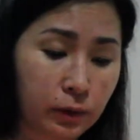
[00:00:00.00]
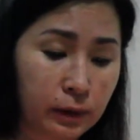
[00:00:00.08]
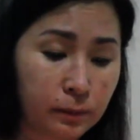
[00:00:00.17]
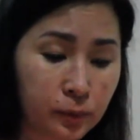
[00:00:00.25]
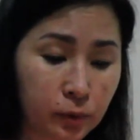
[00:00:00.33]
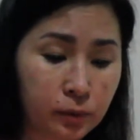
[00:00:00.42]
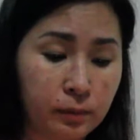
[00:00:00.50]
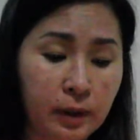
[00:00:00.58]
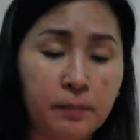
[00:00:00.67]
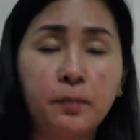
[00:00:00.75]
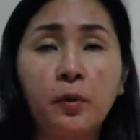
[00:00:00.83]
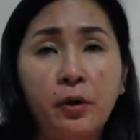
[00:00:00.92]
to improve
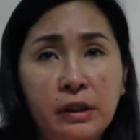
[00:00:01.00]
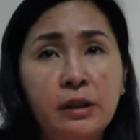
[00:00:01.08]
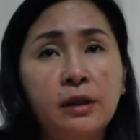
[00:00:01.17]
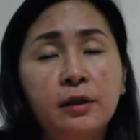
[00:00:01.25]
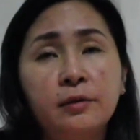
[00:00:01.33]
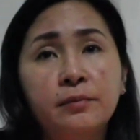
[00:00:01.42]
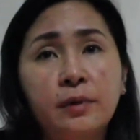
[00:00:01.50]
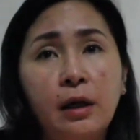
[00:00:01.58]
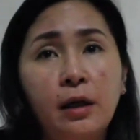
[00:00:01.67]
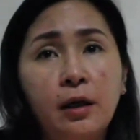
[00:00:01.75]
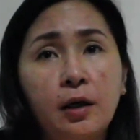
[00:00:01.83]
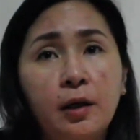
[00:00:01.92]
employee
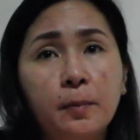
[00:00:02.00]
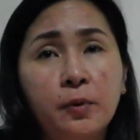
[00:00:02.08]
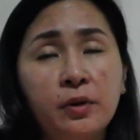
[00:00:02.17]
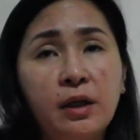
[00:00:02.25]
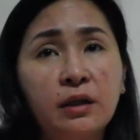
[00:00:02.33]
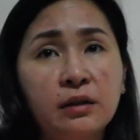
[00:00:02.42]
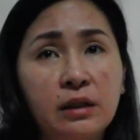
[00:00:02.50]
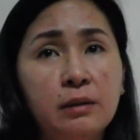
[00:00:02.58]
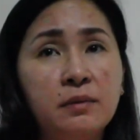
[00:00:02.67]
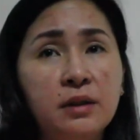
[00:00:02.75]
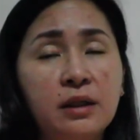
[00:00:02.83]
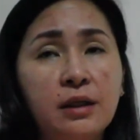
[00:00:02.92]

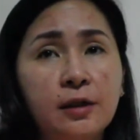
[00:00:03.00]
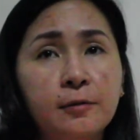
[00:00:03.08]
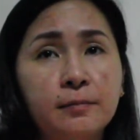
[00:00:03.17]
productivity.